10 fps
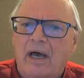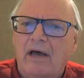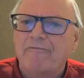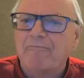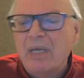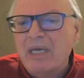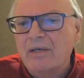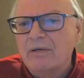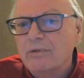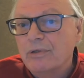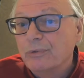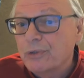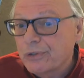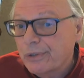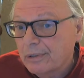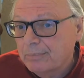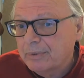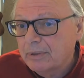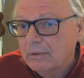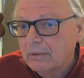of being
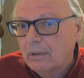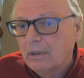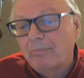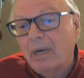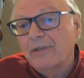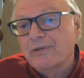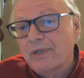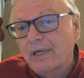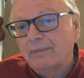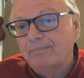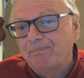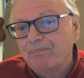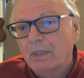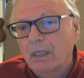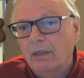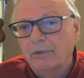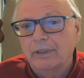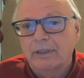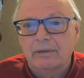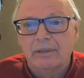usurped by the son. You know,
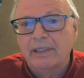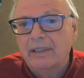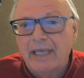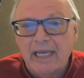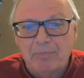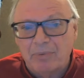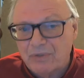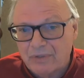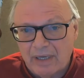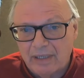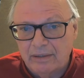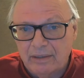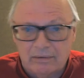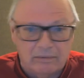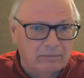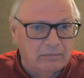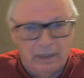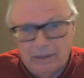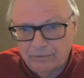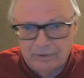the, the Oedipus thing that, you
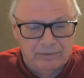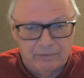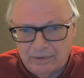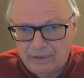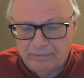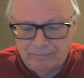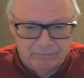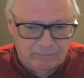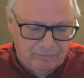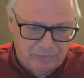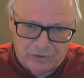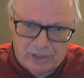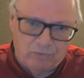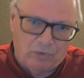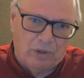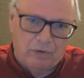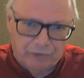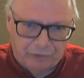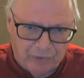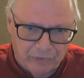know, the, the son will
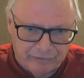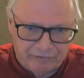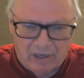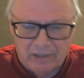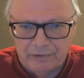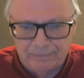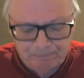overthrow the father.